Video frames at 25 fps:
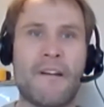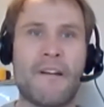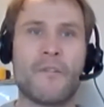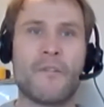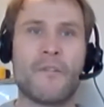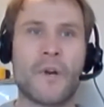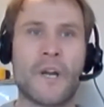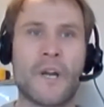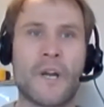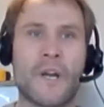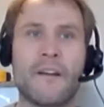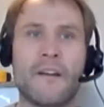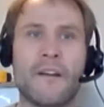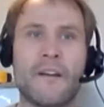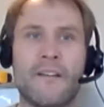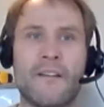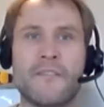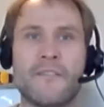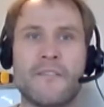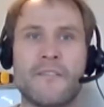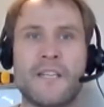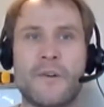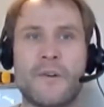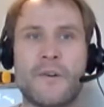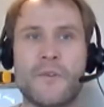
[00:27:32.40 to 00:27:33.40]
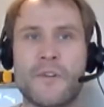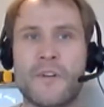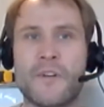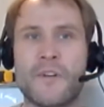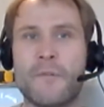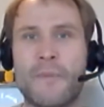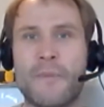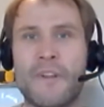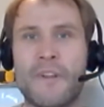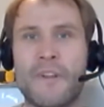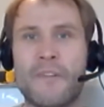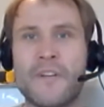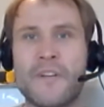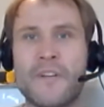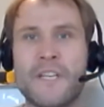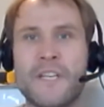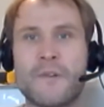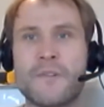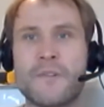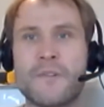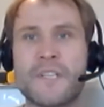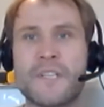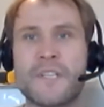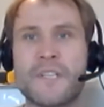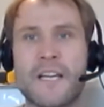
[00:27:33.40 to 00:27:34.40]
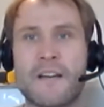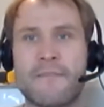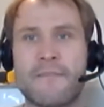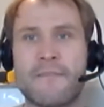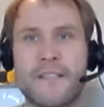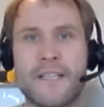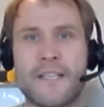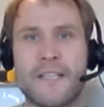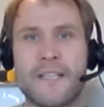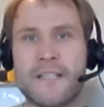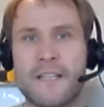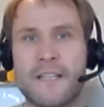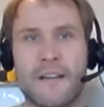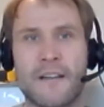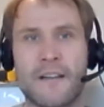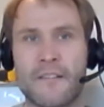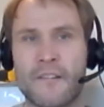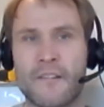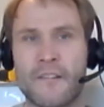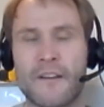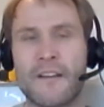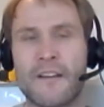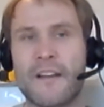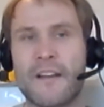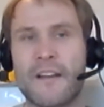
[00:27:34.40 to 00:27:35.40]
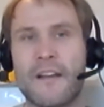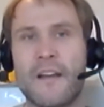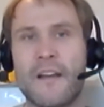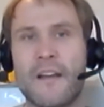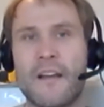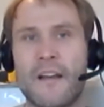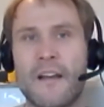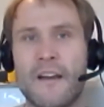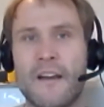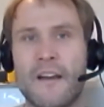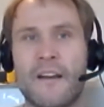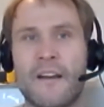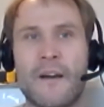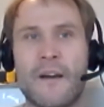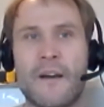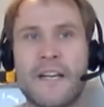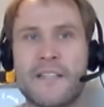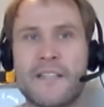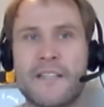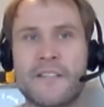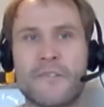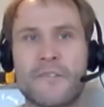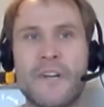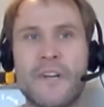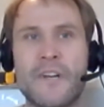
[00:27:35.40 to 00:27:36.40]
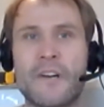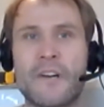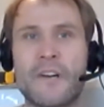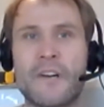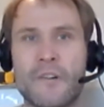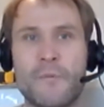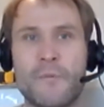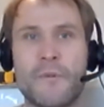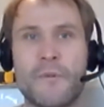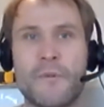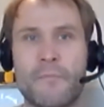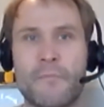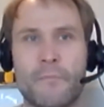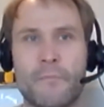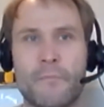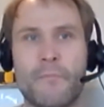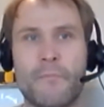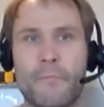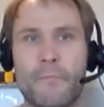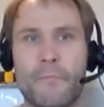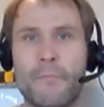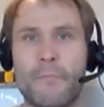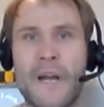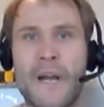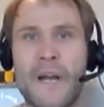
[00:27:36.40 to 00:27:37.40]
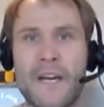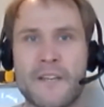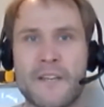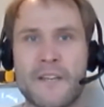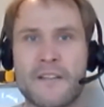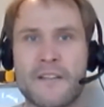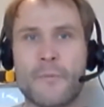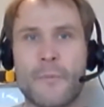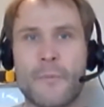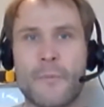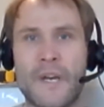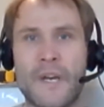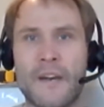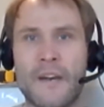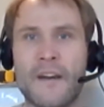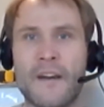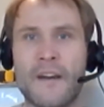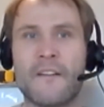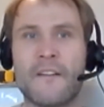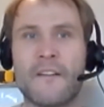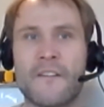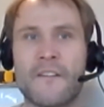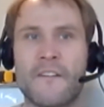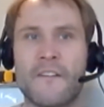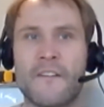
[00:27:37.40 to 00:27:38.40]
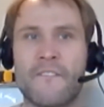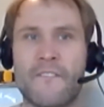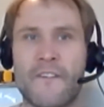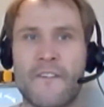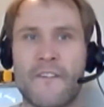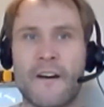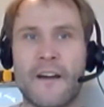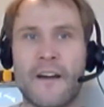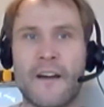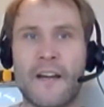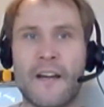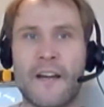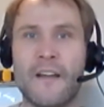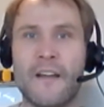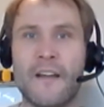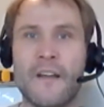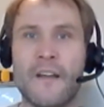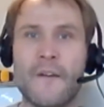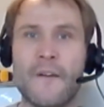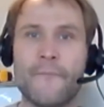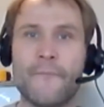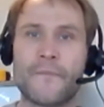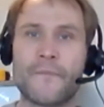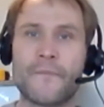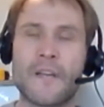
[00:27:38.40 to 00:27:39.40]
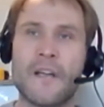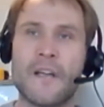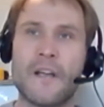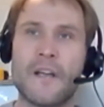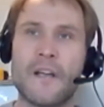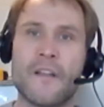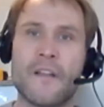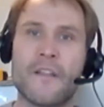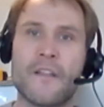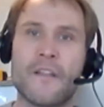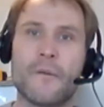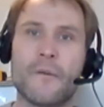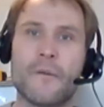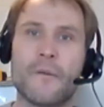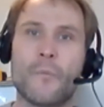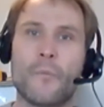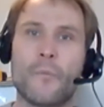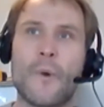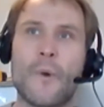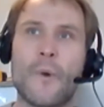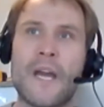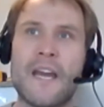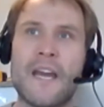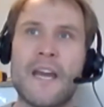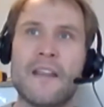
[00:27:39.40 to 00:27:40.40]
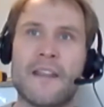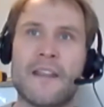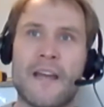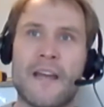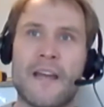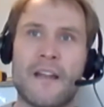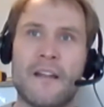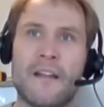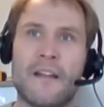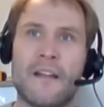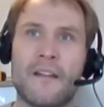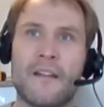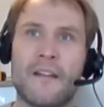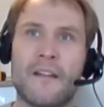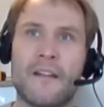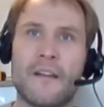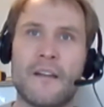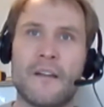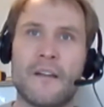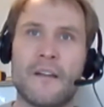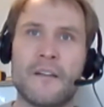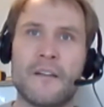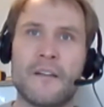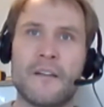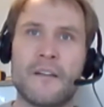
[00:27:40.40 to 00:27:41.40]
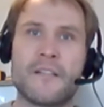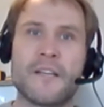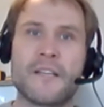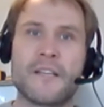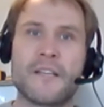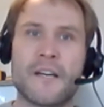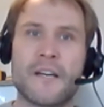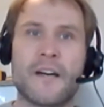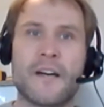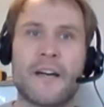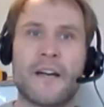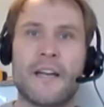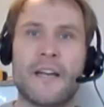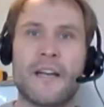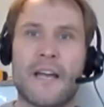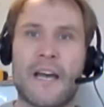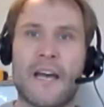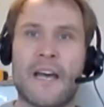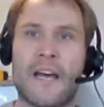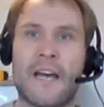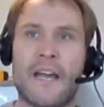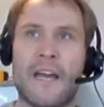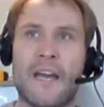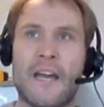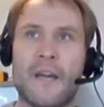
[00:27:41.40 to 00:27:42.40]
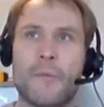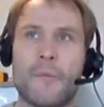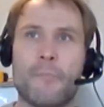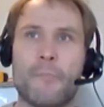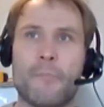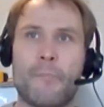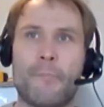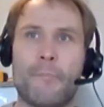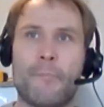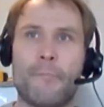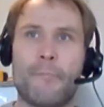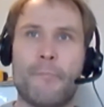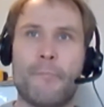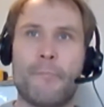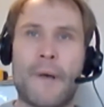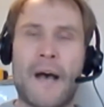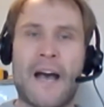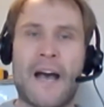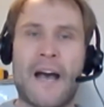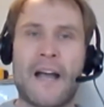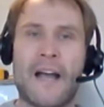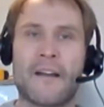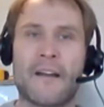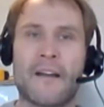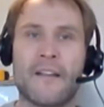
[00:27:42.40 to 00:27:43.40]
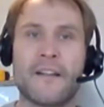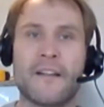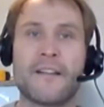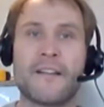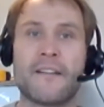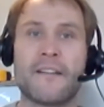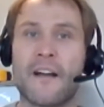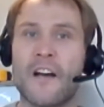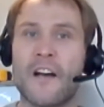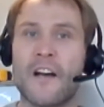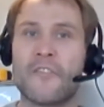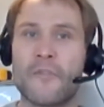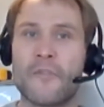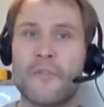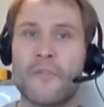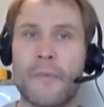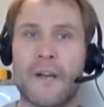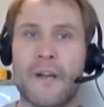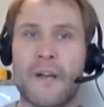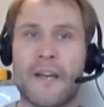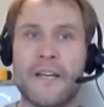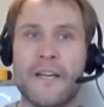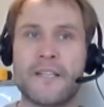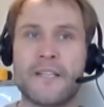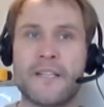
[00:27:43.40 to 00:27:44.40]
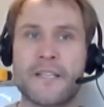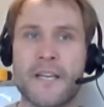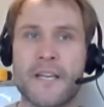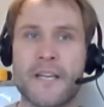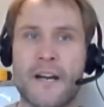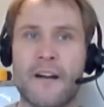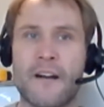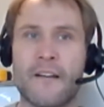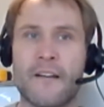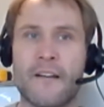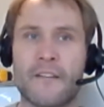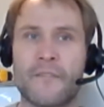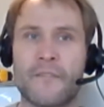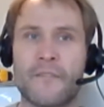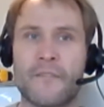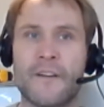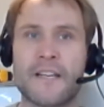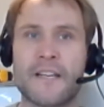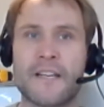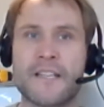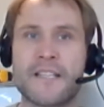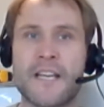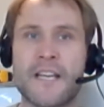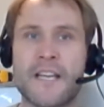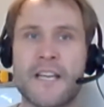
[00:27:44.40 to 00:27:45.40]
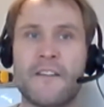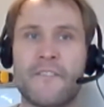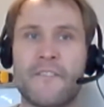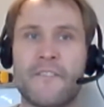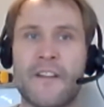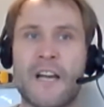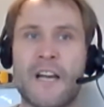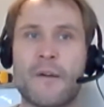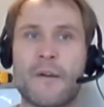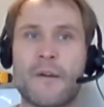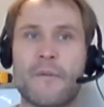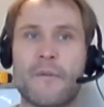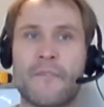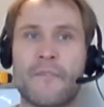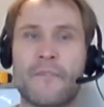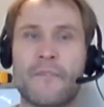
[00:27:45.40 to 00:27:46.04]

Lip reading: or guardians of children who've been through children's services in the last year. A discrete group of patients that we can kind of define. We then design a pack that doesn't ask for money, just asks for consent for that,